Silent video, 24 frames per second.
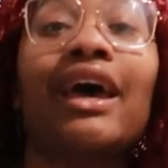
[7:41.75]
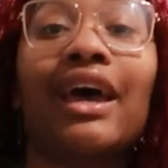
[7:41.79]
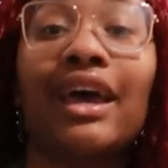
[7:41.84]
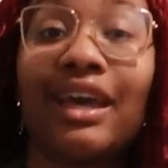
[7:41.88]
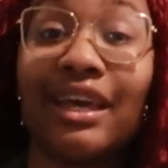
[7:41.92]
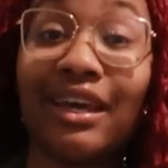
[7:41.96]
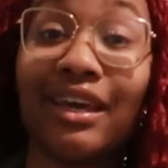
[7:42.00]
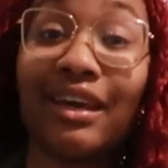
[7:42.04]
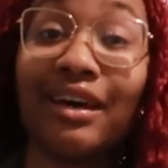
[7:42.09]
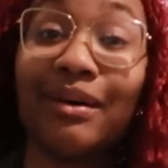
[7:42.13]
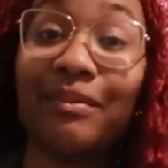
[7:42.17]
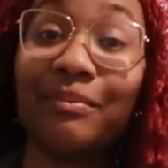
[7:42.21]

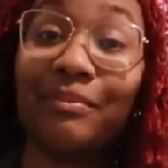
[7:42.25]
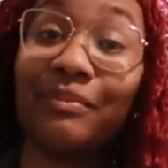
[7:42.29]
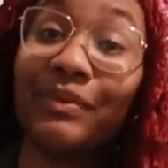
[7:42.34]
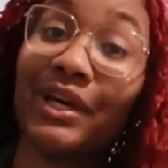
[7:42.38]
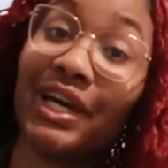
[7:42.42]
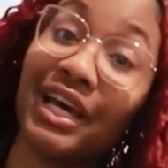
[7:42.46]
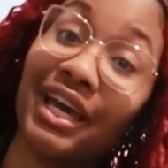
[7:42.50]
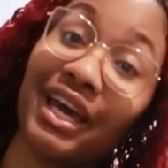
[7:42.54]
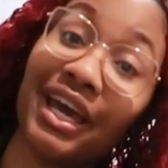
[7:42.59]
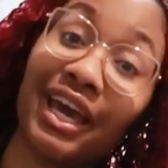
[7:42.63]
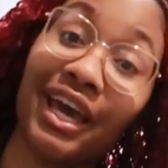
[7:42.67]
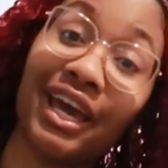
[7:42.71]
a.m.
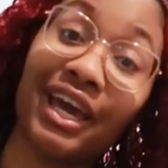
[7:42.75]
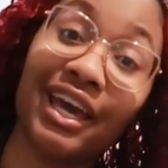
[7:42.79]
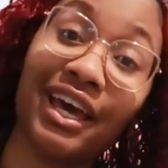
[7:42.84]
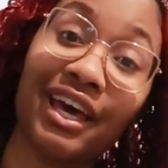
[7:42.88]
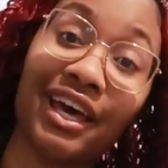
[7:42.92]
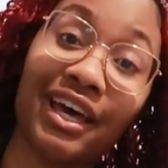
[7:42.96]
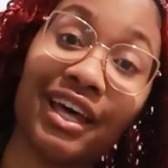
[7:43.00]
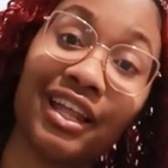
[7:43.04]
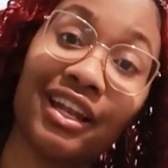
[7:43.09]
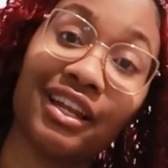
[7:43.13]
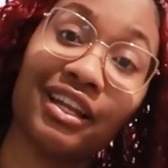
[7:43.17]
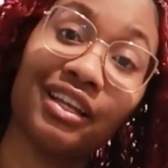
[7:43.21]

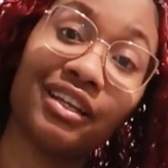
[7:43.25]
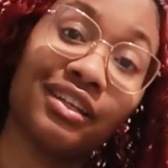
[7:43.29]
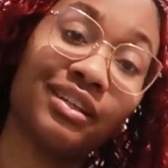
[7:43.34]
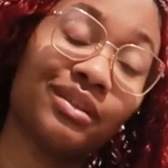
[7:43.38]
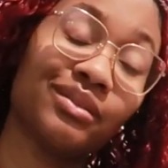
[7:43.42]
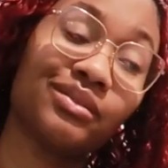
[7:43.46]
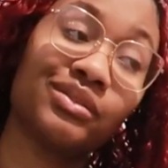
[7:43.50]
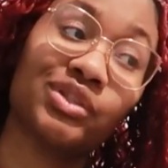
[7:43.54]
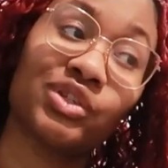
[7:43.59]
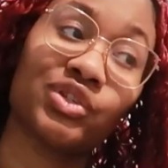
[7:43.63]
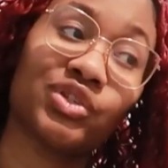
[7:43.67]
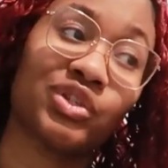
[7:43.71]
And
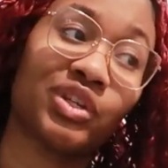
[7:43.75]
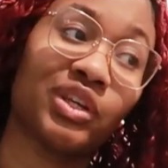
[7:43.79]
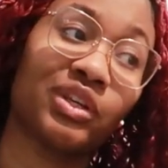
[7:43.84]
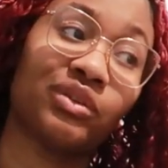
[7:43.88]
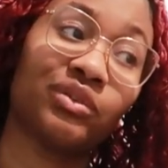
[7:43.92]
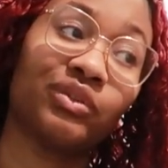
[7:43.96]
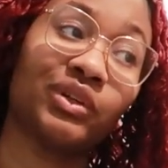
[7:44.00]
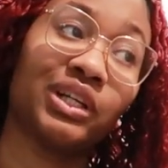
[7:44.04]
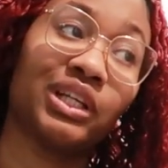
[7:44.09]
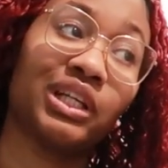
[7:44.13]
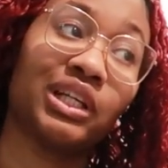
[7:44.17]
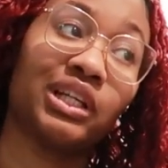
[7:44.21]
just
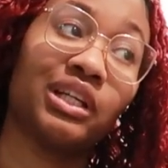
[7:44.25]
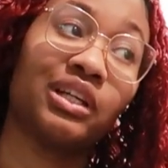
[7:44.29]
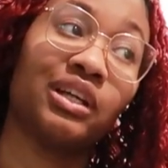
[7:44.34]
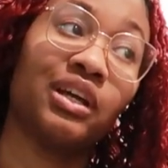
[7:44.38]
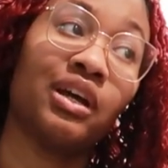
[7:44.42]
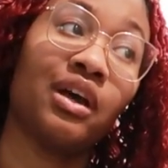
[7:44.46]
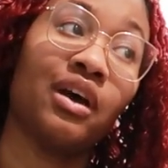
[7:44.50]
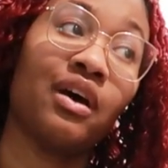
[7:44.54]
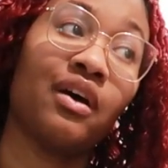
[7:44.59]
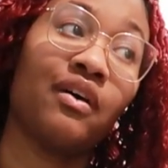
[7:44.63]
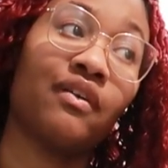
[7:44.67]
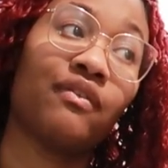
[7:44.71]
getting ready
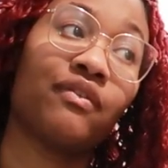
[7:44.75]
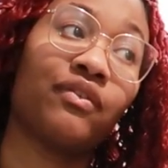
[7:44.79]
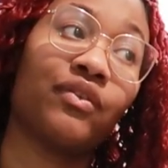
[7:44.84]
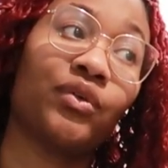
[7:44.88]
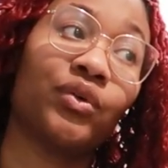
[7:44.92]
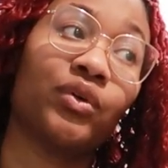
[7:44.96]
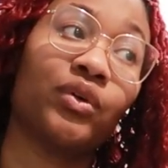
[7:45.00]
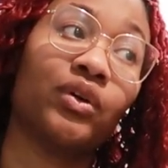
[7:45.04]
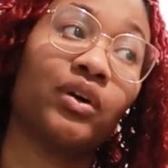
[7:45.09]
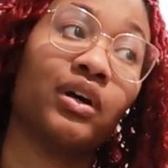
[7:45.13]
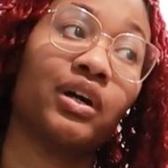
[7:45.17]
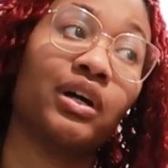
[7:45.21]

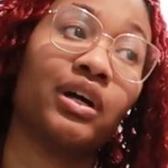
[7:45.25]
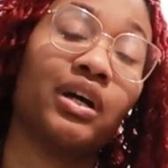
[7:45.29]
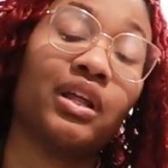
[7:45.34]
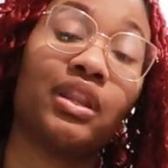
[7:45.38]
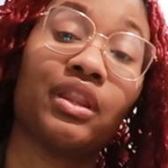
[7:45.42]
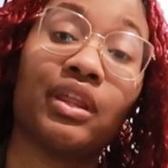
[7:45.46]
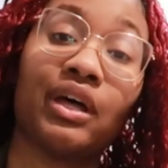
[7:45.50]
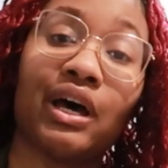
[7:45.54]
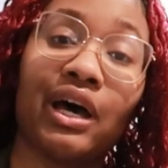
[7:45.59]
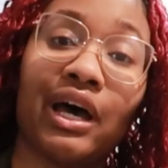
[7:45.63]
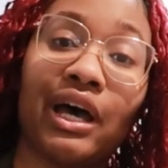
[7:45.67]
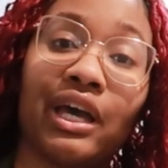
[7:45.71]
for
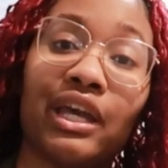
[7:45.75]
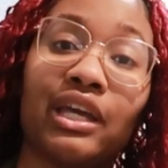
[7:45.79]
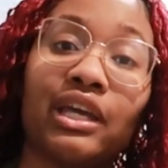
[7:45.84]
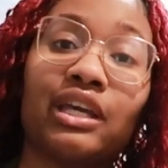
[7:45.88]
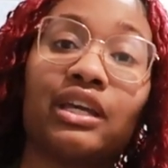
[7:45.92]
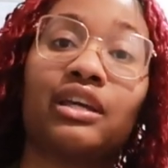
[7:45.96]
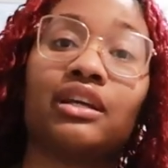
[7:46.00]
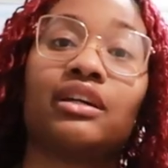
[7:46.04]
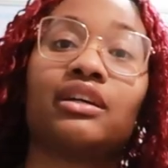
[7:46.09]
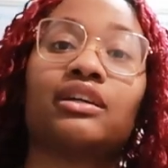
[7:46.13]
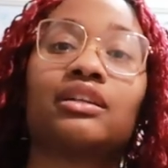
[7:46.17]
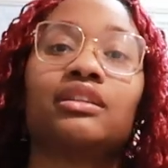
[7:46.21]
the
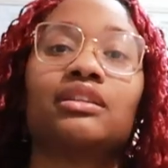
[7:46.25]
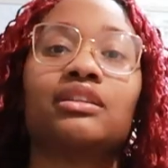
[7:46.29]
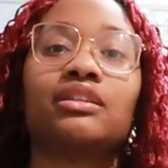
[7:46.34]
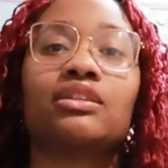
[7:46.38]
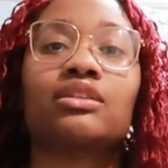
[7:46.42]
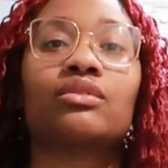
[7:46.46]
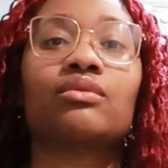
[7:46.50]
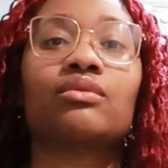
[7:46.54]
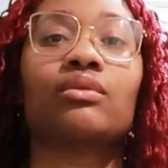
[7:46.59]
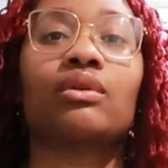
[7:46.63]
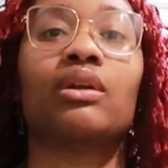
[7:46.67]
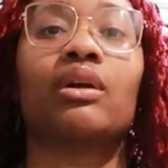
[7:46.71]
hike.
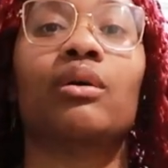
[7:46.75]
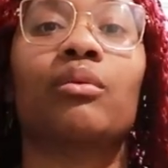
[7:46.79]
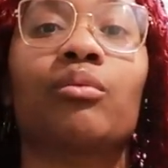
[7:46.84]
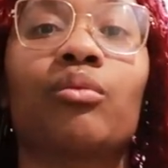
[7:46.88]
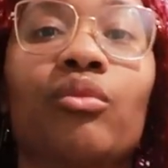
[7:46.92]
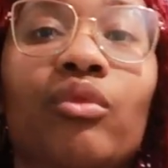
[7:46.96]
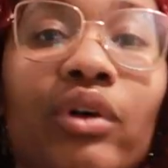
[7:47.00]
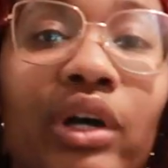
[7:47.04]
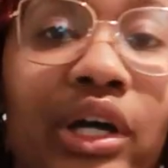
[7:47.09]
This is what I'm